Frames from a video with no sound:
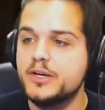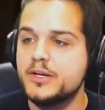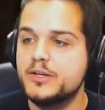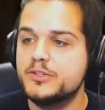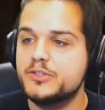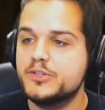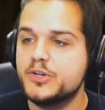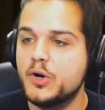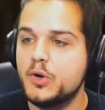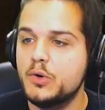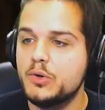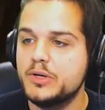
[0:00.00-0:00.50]

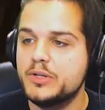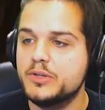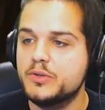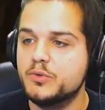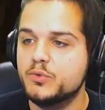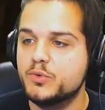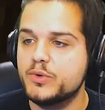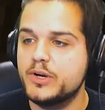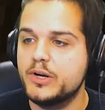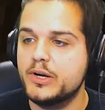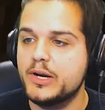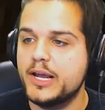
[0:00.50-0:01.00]
Totally the
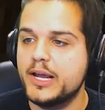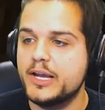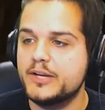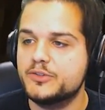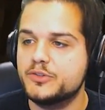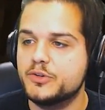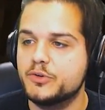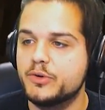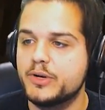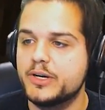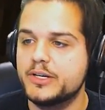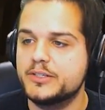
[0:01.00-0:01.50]
real
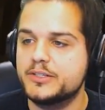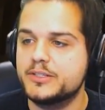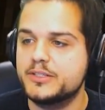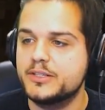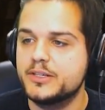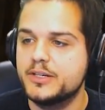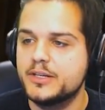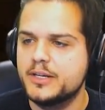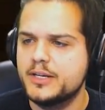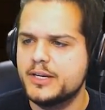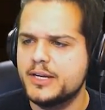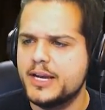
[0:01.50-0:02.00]
entrance.
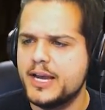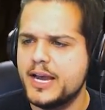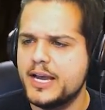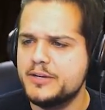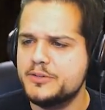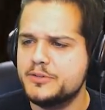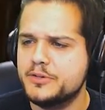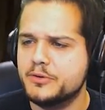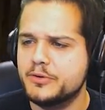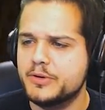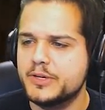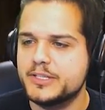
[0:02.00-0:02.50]

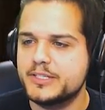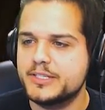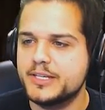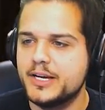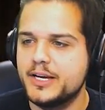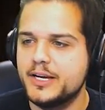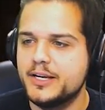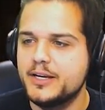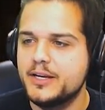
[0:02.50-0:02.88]
Entrance, huh?